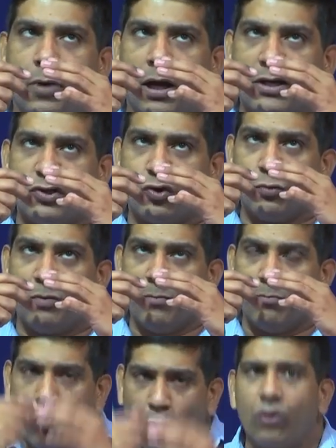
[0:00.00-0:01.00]
should be
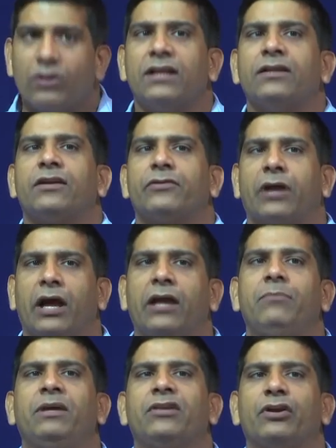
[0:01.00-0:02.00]
more than the
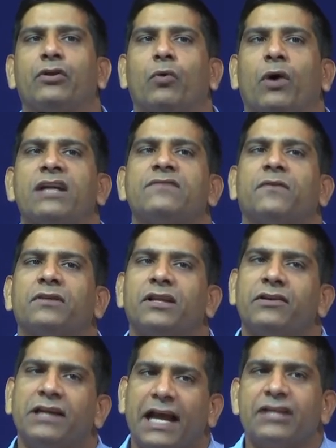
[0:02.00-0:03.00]
time it requires for
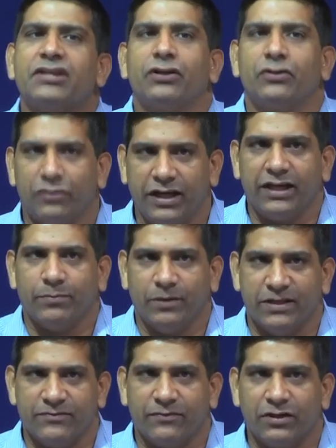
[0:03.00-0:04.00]
the reaction to take
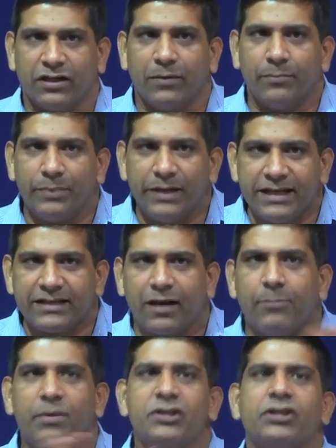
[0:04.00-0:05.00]
place, for the complete
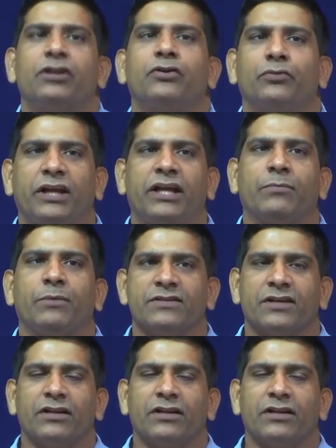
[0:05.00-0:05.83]
combustion to take place.